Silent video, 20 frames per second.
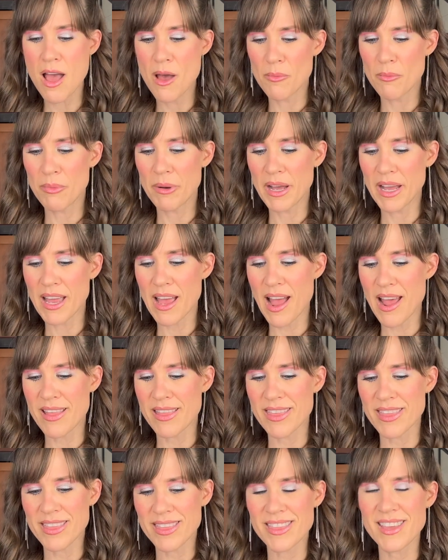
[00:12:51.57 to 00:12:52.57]
But I
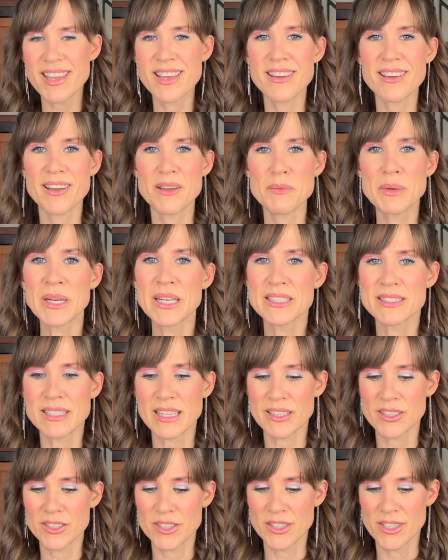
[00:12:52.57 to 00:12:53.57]
think I'm gonna
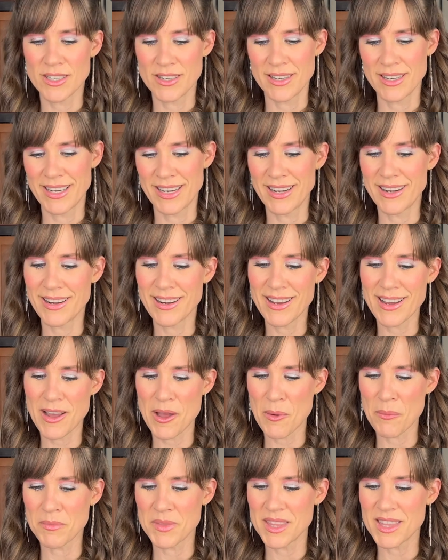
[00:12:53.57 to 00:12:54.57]
settle on
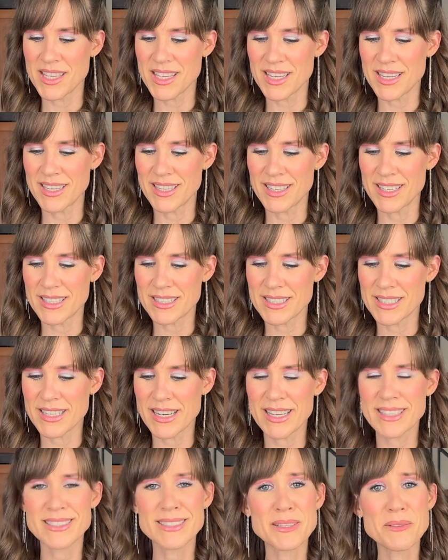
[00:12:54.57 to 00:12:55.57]
the
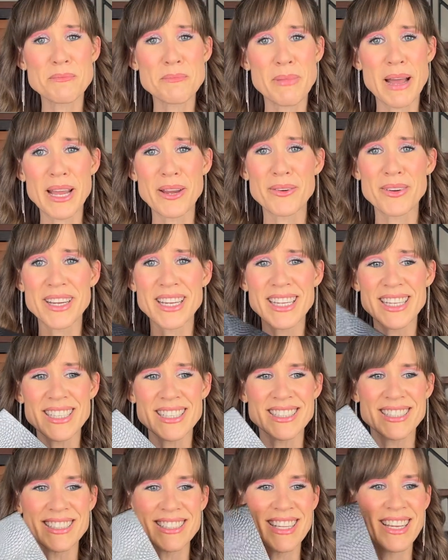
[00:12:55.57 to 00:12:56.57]
Danessa Myricks